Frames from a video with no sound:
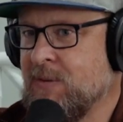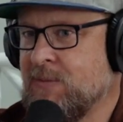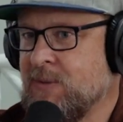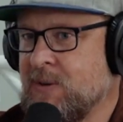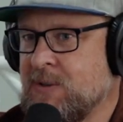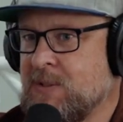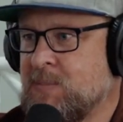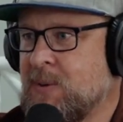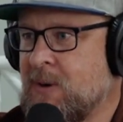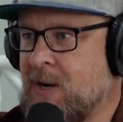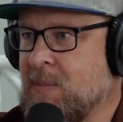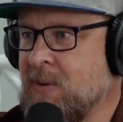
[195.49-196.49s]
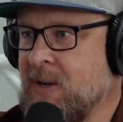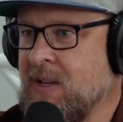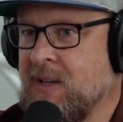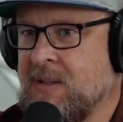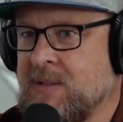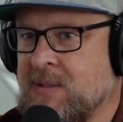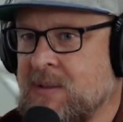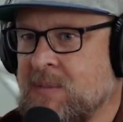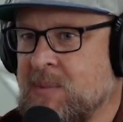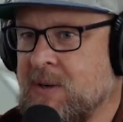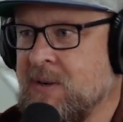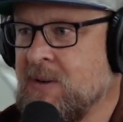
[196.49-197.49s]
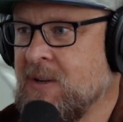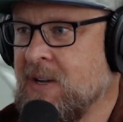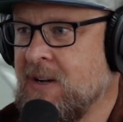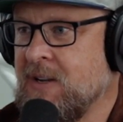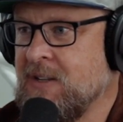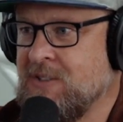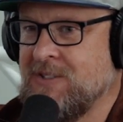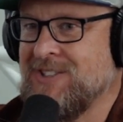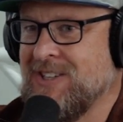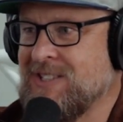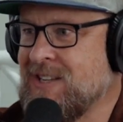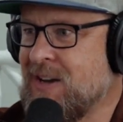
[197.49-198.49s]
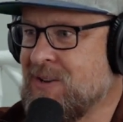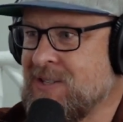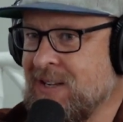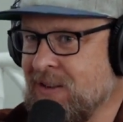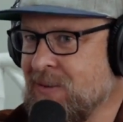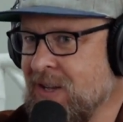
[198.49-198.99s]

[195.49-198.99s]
the first property into Imperial County. It's just out of San Diego